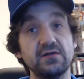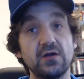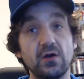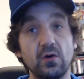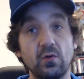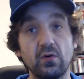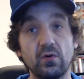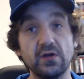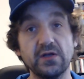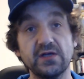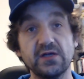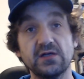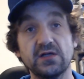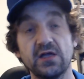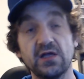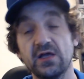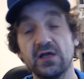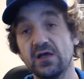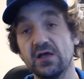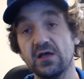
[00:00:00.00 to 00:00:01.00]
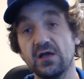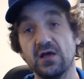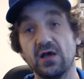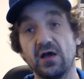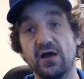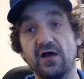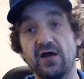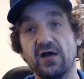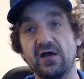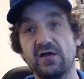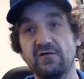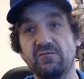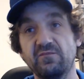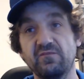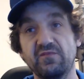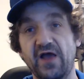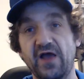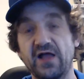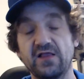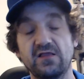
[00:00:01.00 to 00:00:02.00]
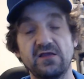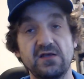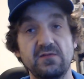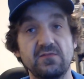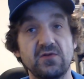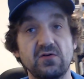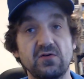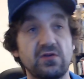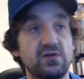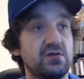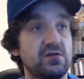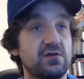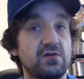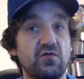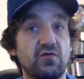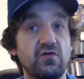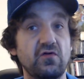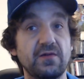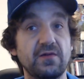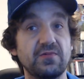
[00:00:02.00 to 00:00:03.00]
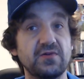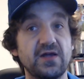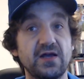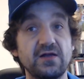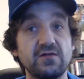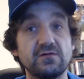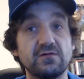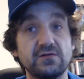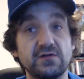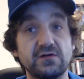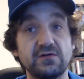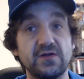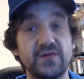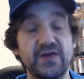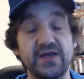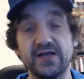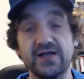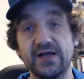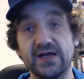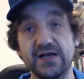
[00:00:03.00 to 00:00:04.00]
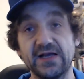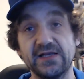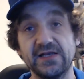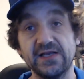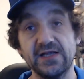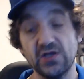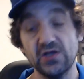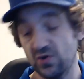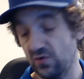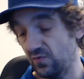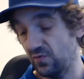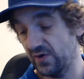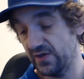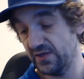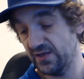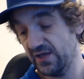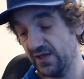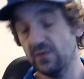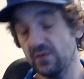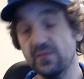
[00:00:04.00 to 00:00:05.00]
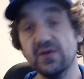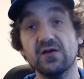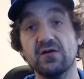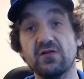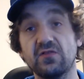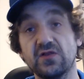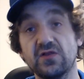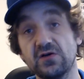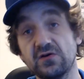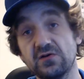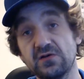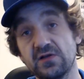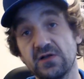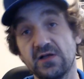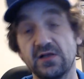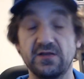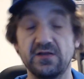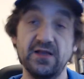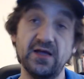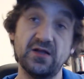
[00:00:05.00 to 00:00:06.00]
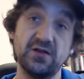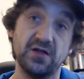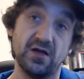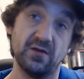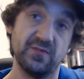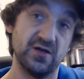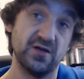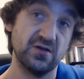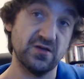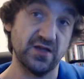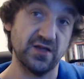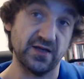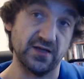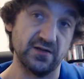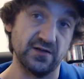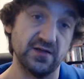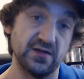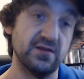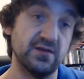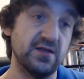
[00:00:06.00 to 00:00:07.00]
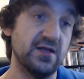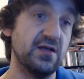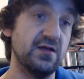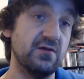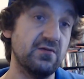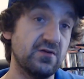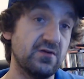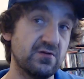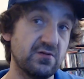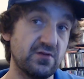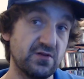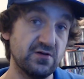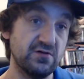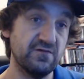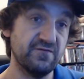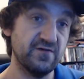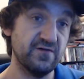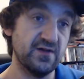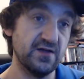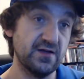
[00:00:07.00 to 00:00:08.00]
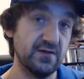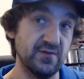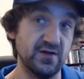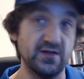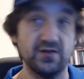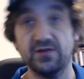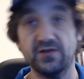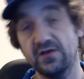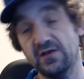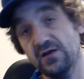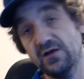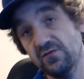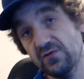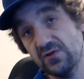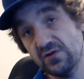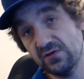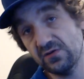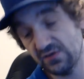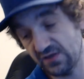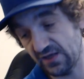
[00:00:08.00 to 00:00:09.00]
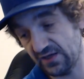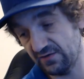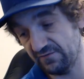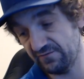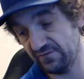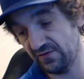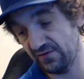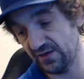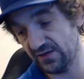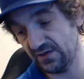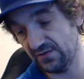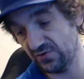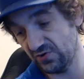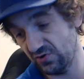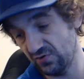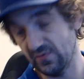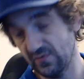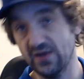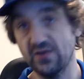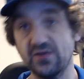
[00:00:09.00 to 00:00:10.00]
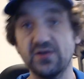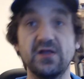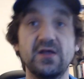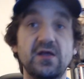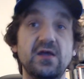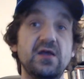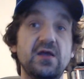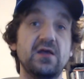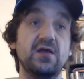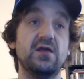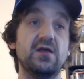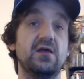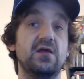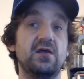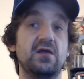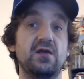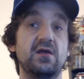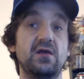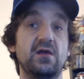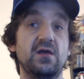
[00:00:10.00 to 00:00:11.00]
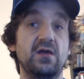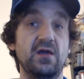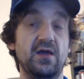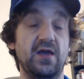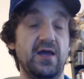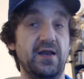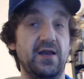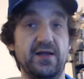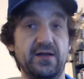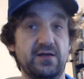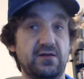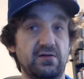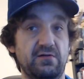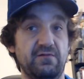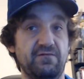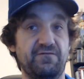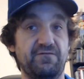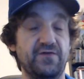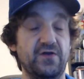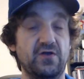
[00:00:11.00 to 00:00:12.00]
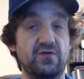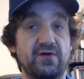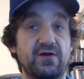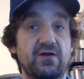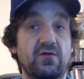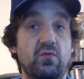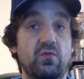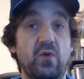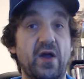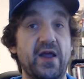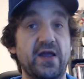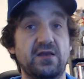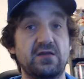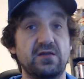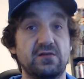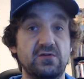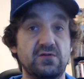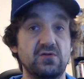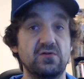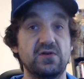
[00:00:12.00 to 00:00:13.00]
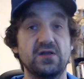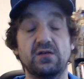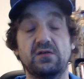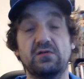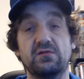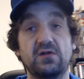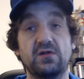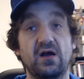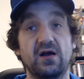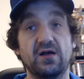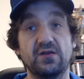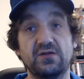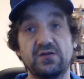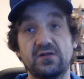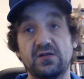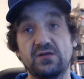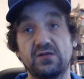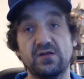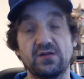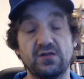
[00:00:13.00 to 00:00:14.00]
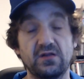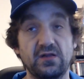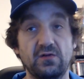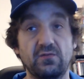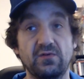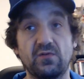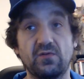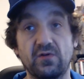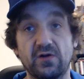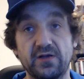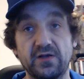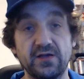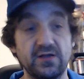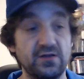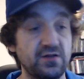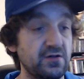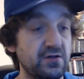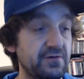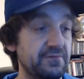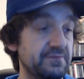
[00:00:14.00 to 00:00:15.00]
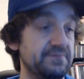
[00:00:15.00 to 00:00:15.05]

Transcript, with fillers: working. i had the most screwed up schedule known to mankind. One day I'll be on third, next day I'll be on second. Then I was on third for like a month, and then I was on second for like a two months. And I couldn't figure out a way to do this cons consistently with working, so...